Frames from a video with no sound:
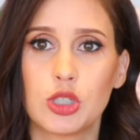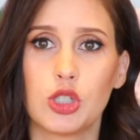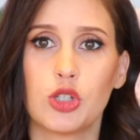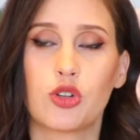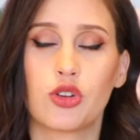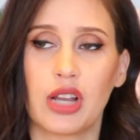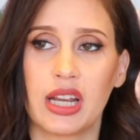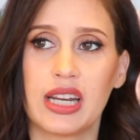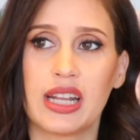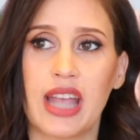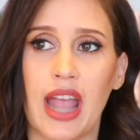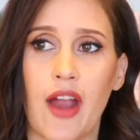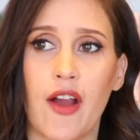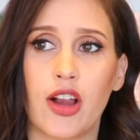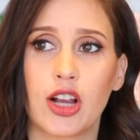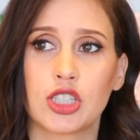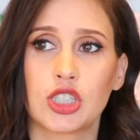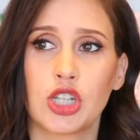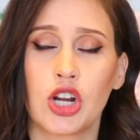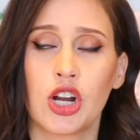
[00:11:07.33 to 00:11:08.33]
to create a
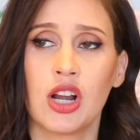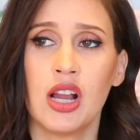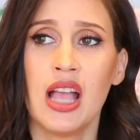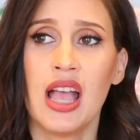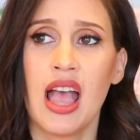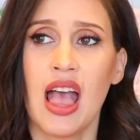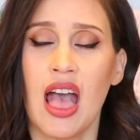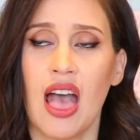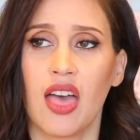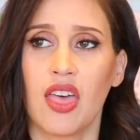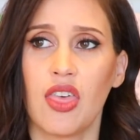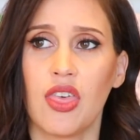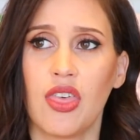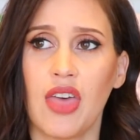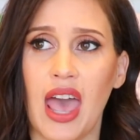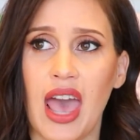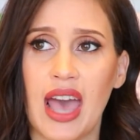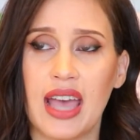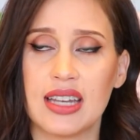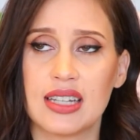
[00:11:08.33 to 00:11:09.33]
character
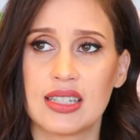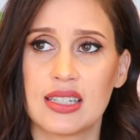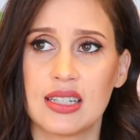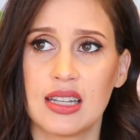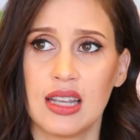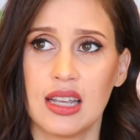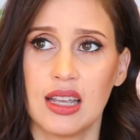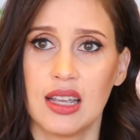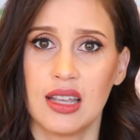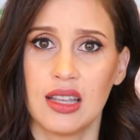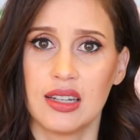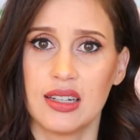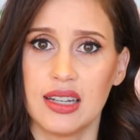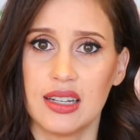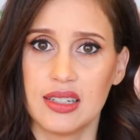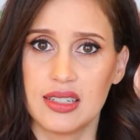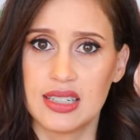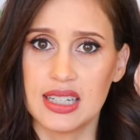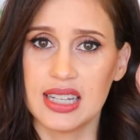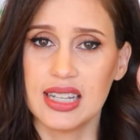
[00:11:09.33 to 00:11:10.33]
that
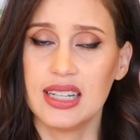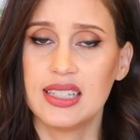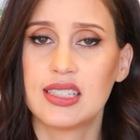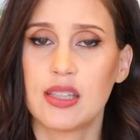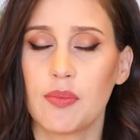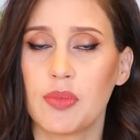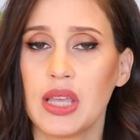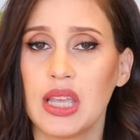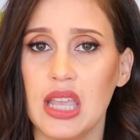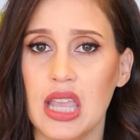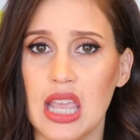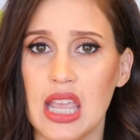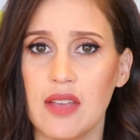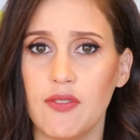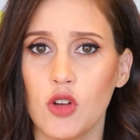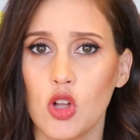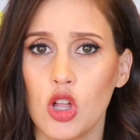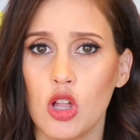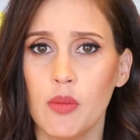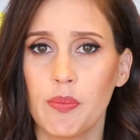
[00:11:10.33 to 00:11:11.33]
did something
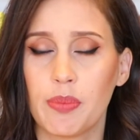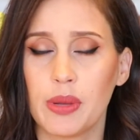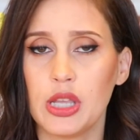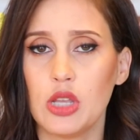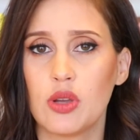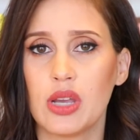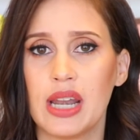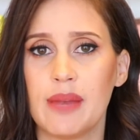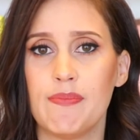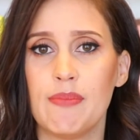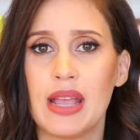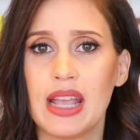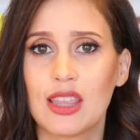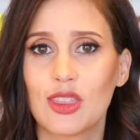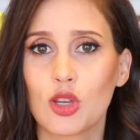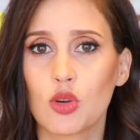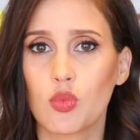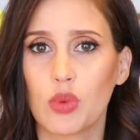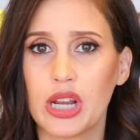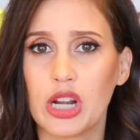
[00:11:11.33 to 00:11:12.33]
evil, but you can make
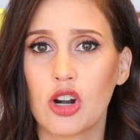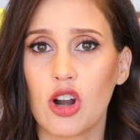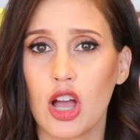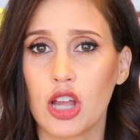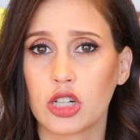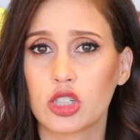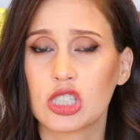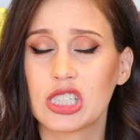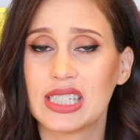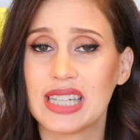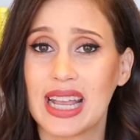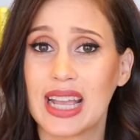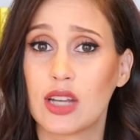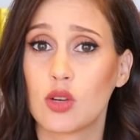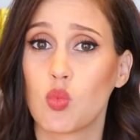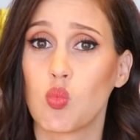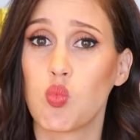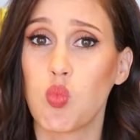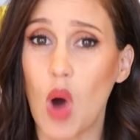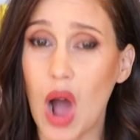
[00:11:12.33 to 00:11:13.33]
the reader
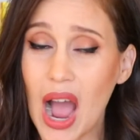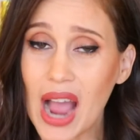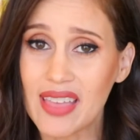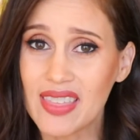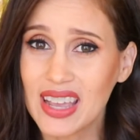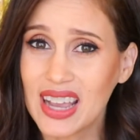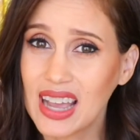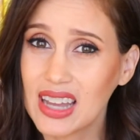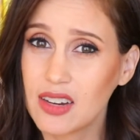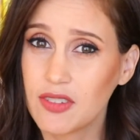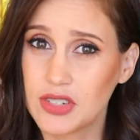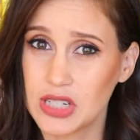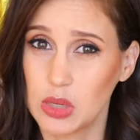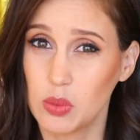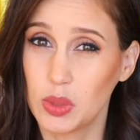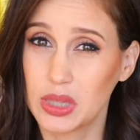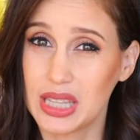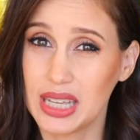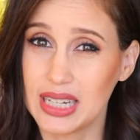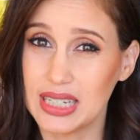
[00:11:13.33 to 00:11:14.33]
understand why they kind of
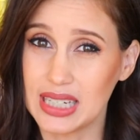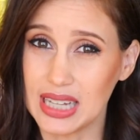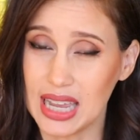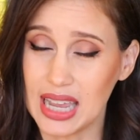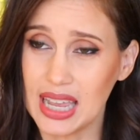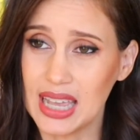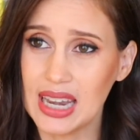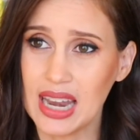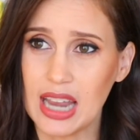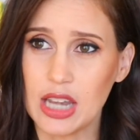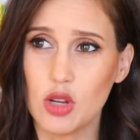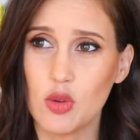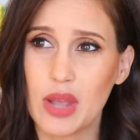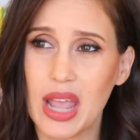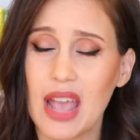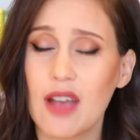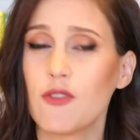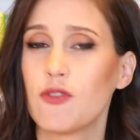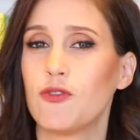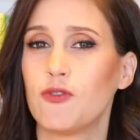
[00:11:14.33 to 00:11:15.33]
did what they did, and you
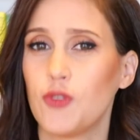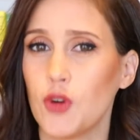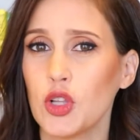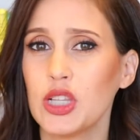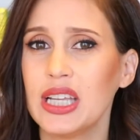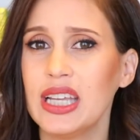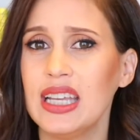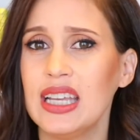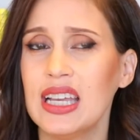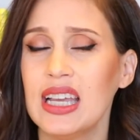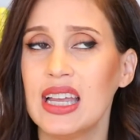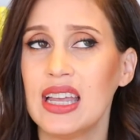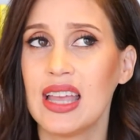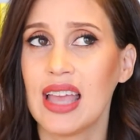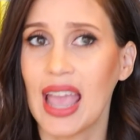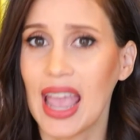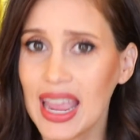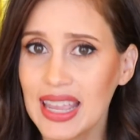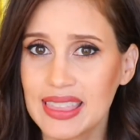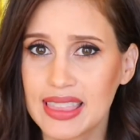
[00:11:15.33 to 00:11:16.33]
can't fully
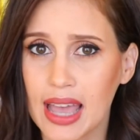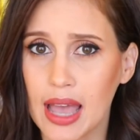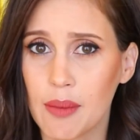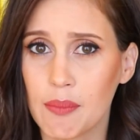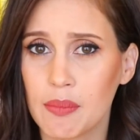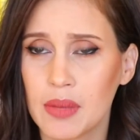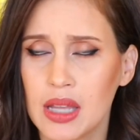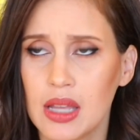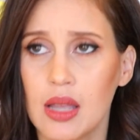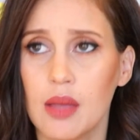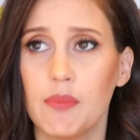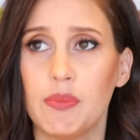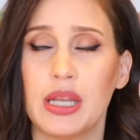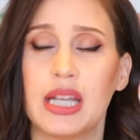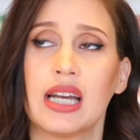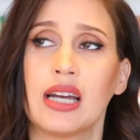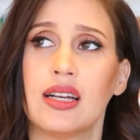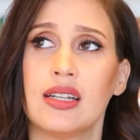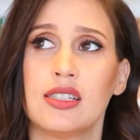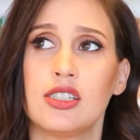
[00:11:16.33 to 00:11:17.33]
hate them
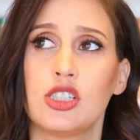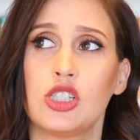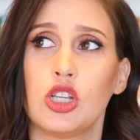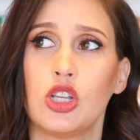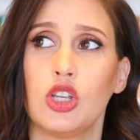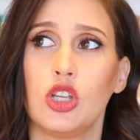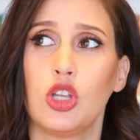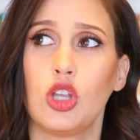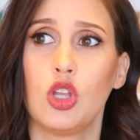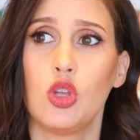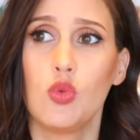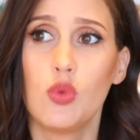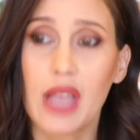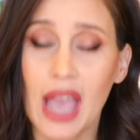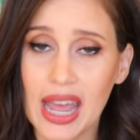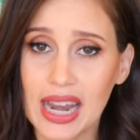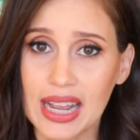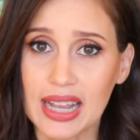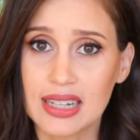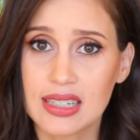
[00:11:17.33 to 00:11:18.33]
because you
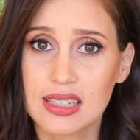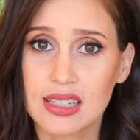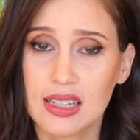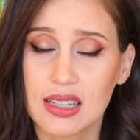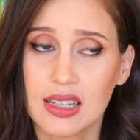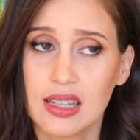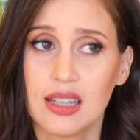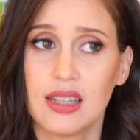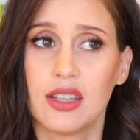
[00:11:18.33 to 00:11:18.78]
get it.